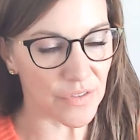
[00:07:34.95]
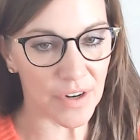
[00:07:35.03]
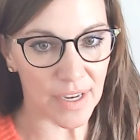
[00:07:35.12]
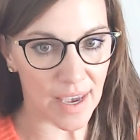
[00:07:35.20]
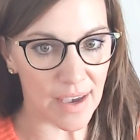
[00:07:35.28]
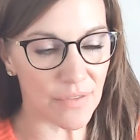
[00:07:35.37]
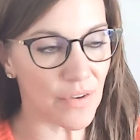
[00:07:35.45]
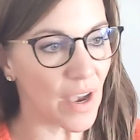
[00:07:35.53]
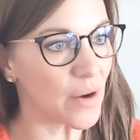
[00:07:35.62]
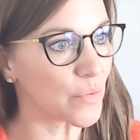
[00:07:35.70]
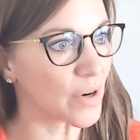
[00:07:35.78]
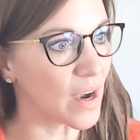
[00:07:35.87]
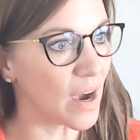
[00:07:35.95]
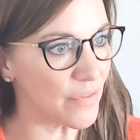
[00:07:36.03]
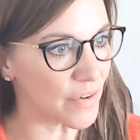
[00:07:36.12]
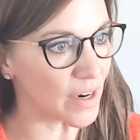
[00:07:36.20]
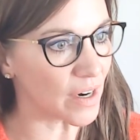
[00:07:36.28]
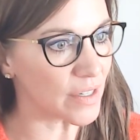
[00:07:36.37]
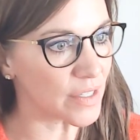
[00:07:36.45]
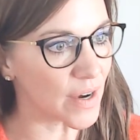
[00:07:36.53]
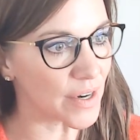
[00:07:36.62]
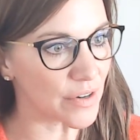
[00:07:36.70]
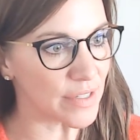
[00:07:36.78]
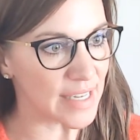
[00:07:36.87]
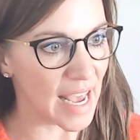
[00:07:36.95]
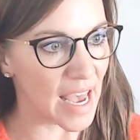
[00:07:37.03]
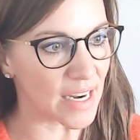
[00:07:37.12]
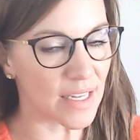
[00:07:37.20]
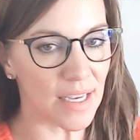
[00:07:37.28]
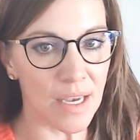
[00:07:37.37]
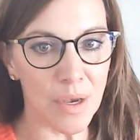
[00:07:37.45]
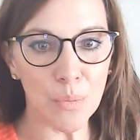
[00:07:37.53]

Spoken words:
forgive, and recover to understand?